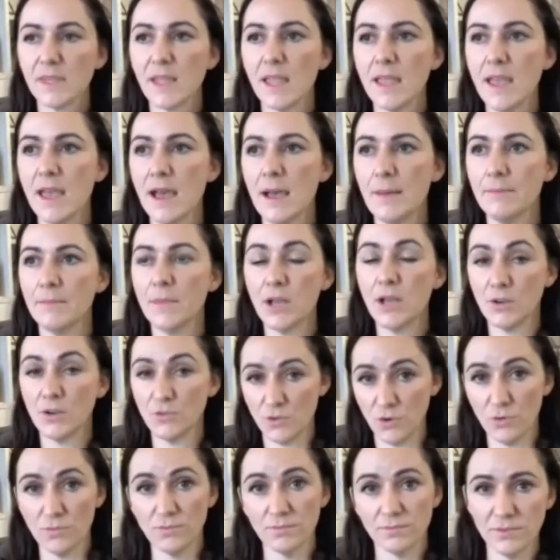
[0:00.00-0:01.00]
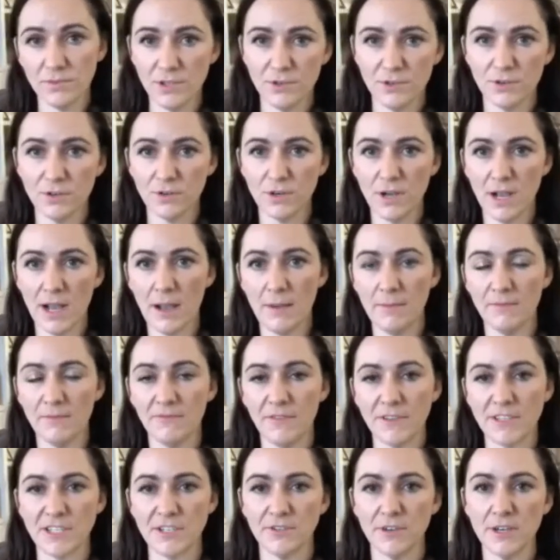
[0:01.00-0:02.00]
or your
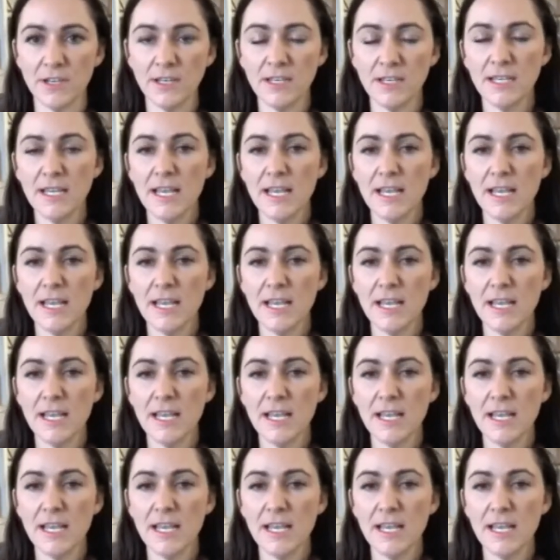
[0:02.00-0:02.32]
viscera.